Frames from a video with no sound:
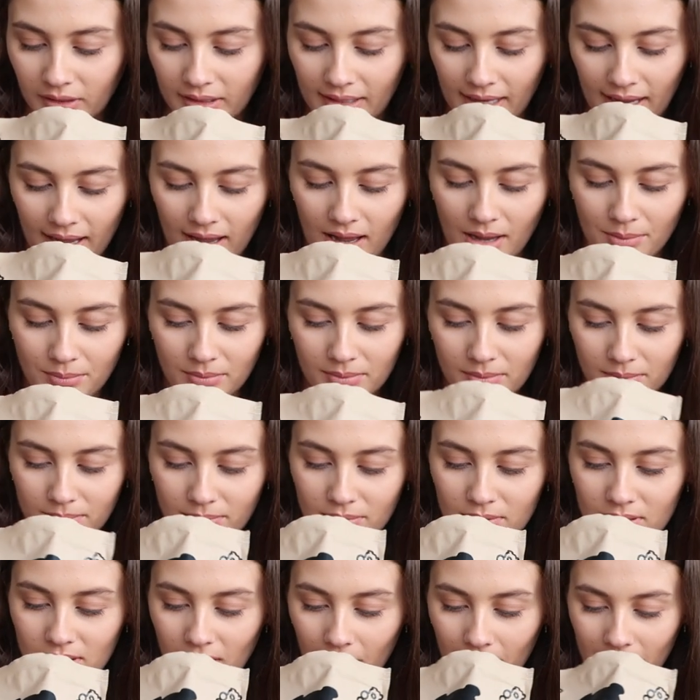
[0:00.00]
Yeah, I'm
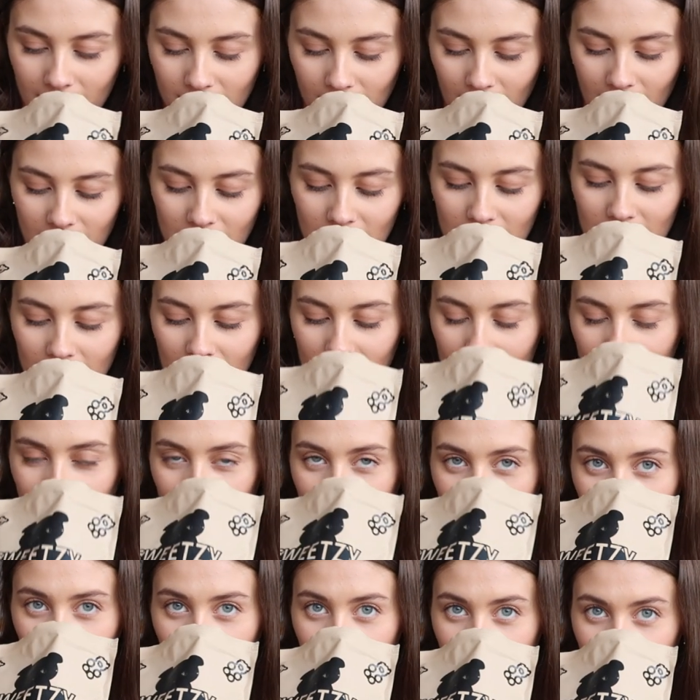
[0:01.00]
so excited to eat
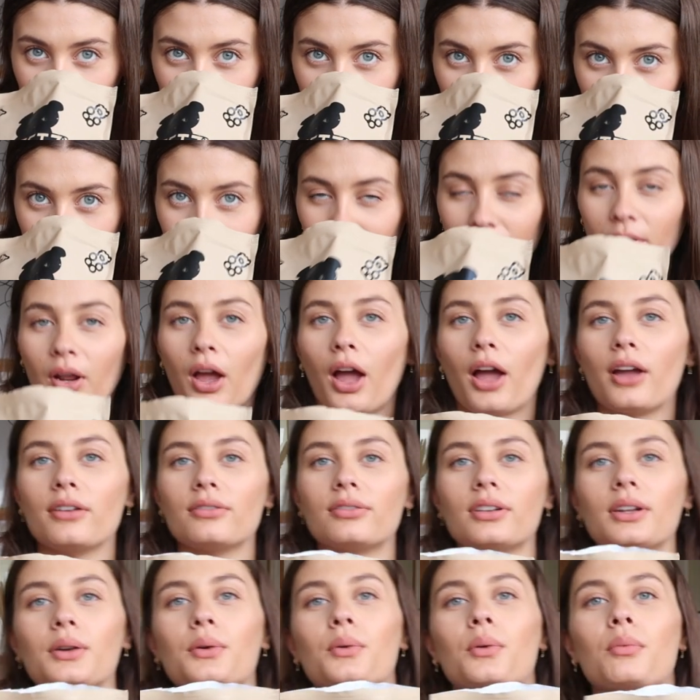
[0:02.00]
this.
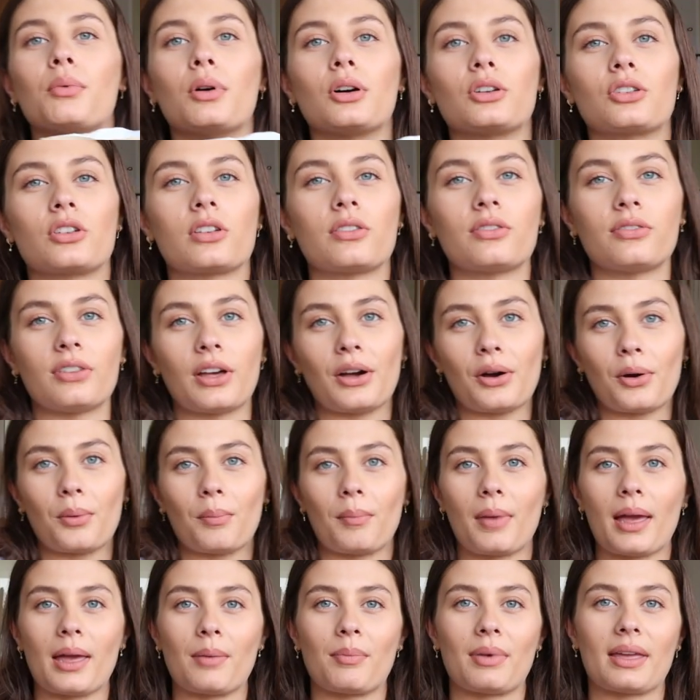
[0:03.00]
Hopefully we'll watch a
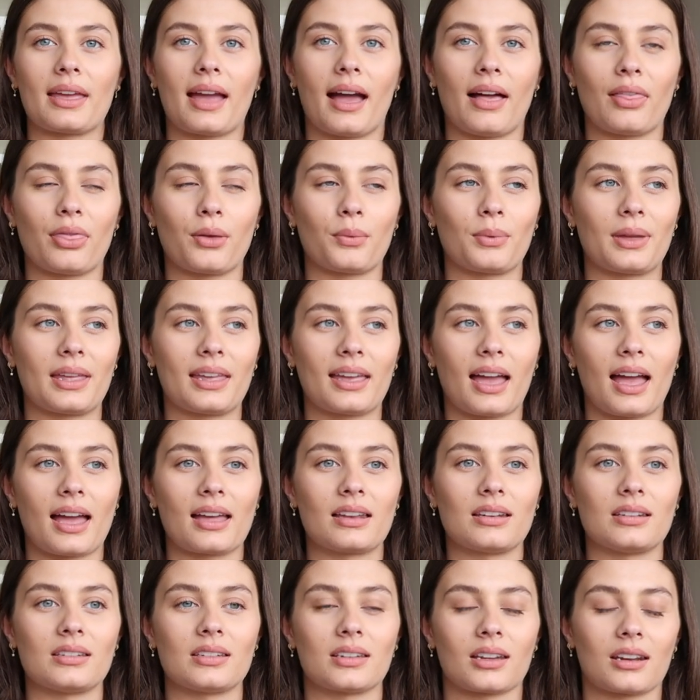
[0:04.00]
film maybe at the
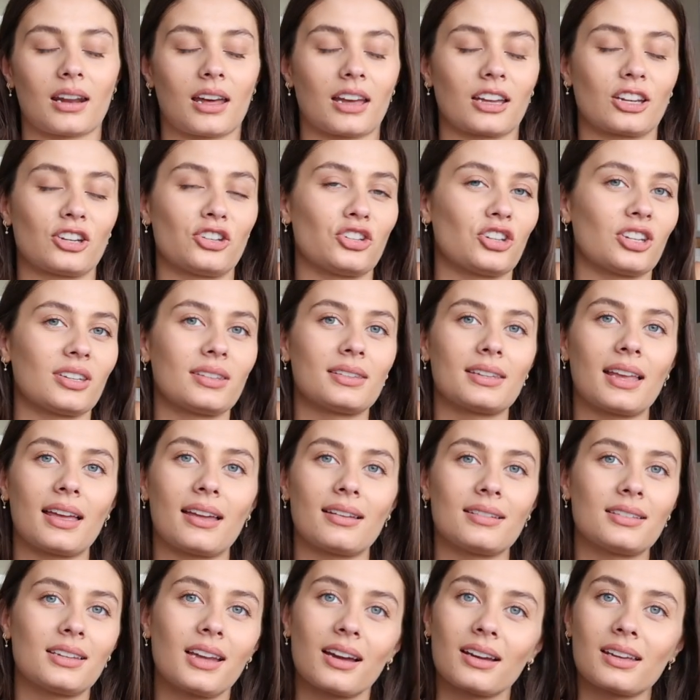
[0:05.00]
weekend and I can just sit
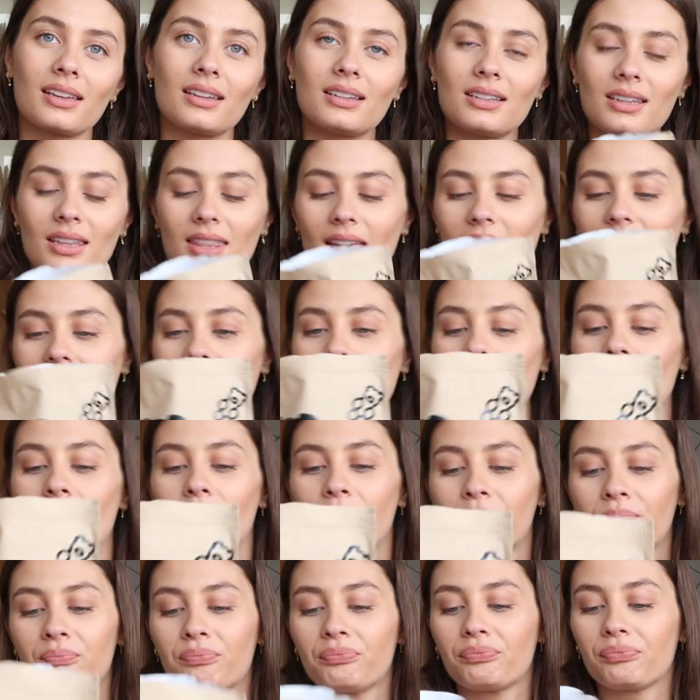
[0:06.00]
and tuck into this.
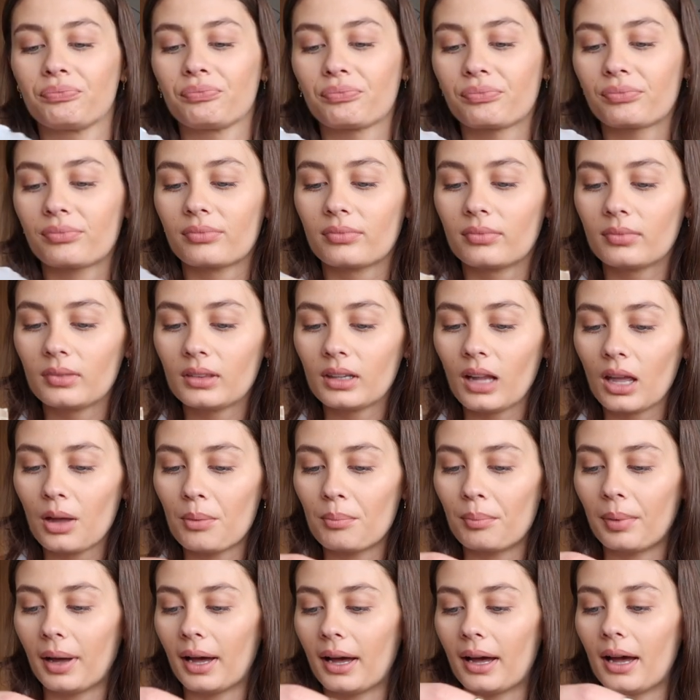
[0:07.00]

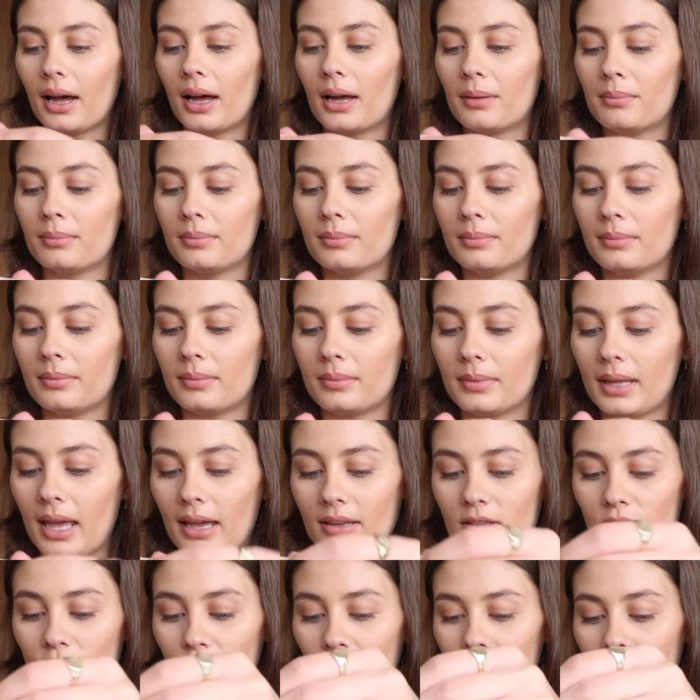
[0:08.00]
But
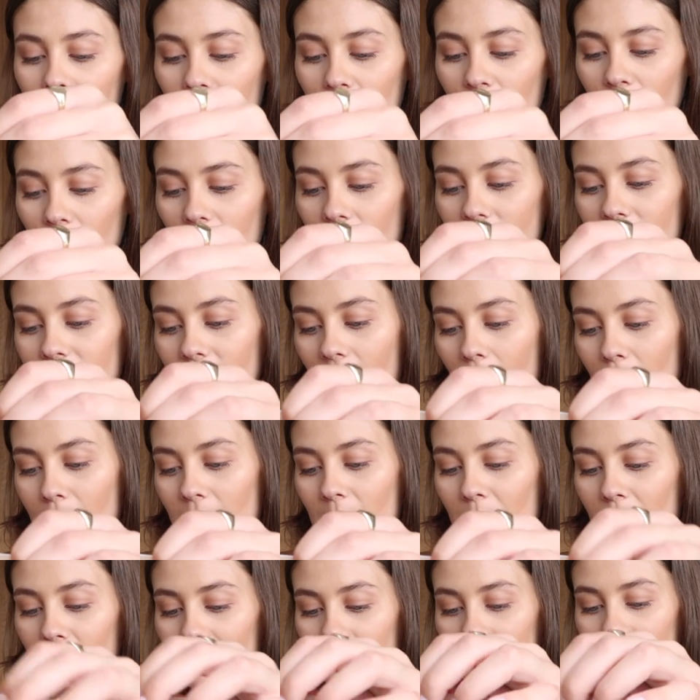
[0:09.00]
yeah, it's a really cute
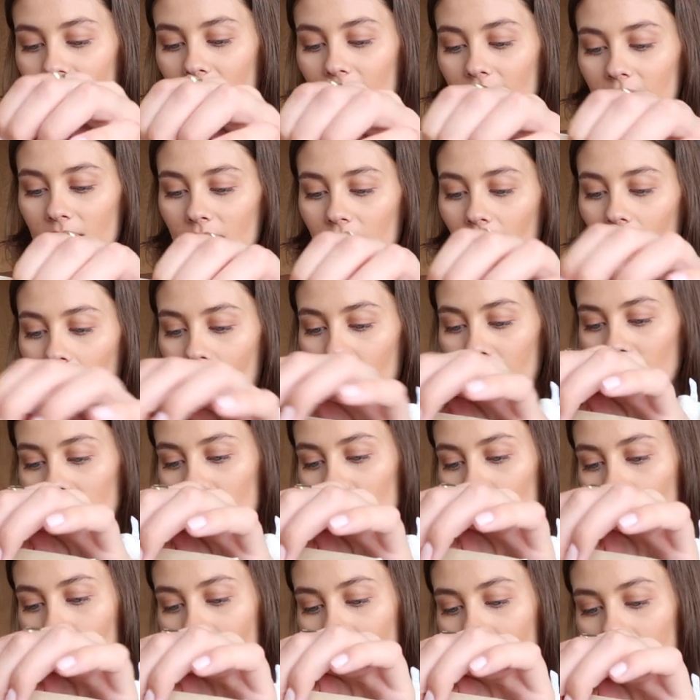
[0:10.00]
family business,
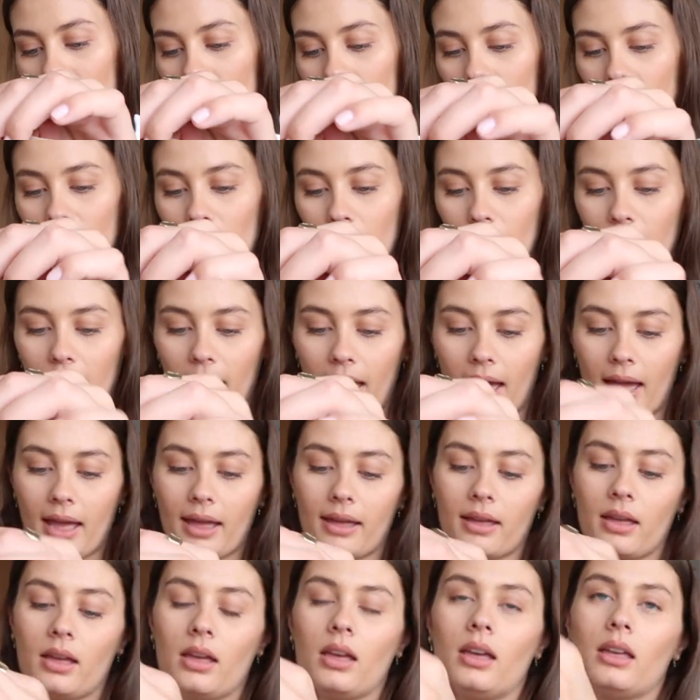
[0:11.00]
Sweetsy
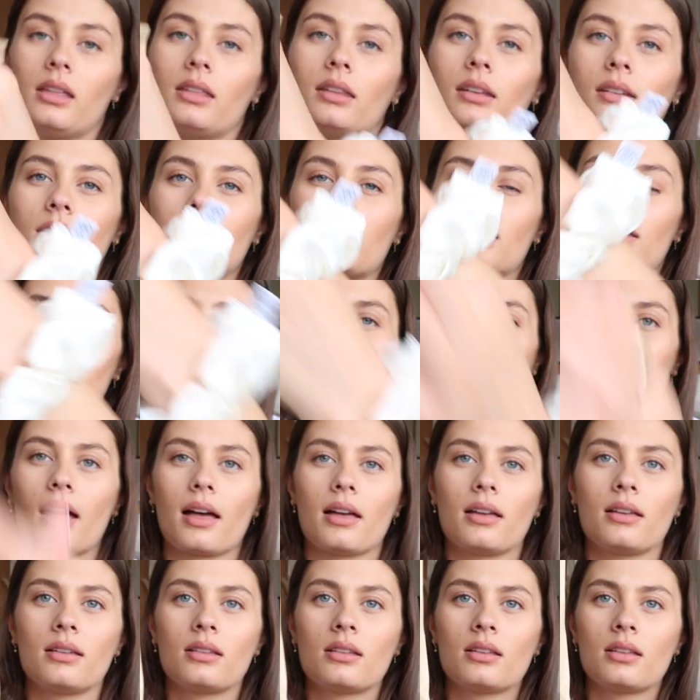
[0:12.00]
UK. This is
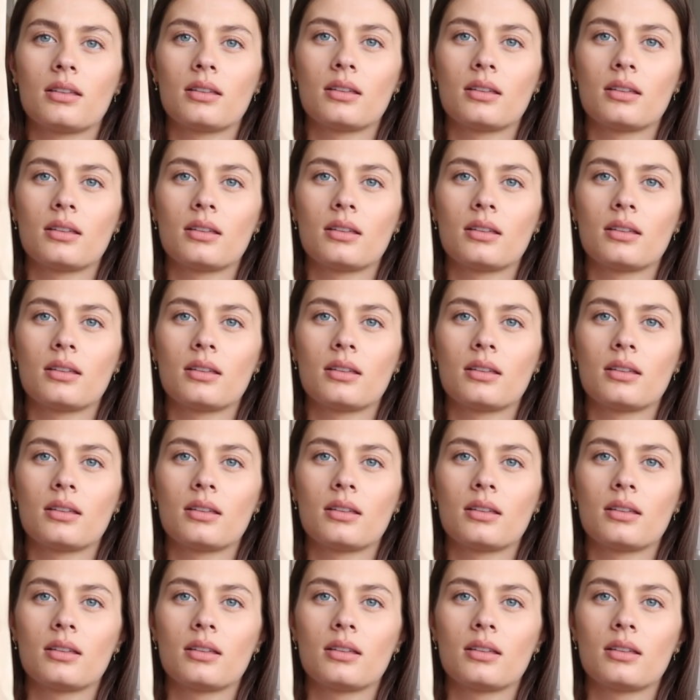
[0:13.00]
their